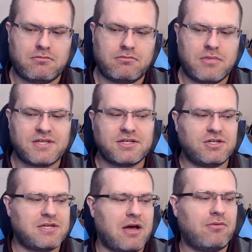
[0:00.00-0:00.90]

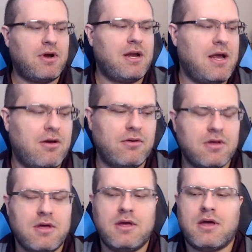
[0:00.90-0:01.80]
messages out right now
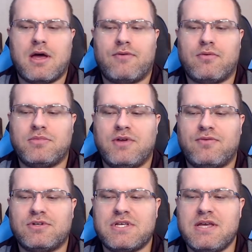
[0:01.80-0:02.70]
from
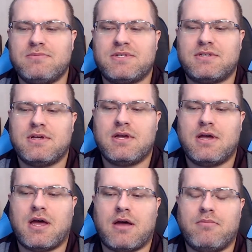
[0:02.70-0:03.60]
different teams.
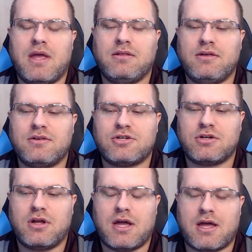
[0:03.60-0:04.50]
Mainly the
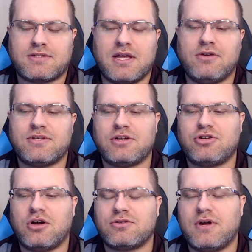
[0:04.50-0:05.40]
San Jose
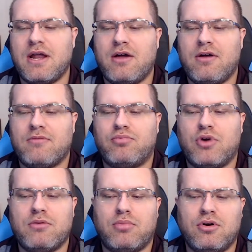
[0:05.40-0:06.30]
Sharks right now have
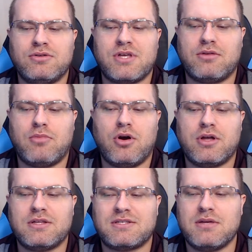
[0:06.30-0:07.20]
Brent Burns on the
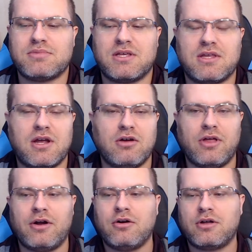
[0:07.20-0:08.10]
market. Seems like the
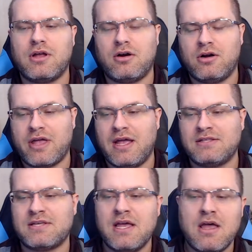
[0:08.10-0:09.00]
Carolina
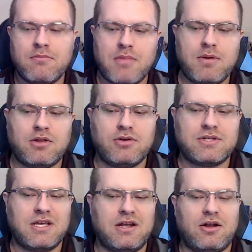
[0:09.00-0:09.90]
Hurricanes may be
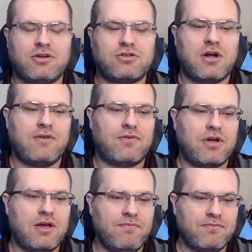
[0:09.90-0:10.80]
closing in on a trade for
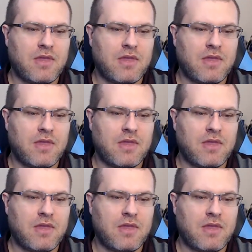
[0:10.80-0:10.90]
him.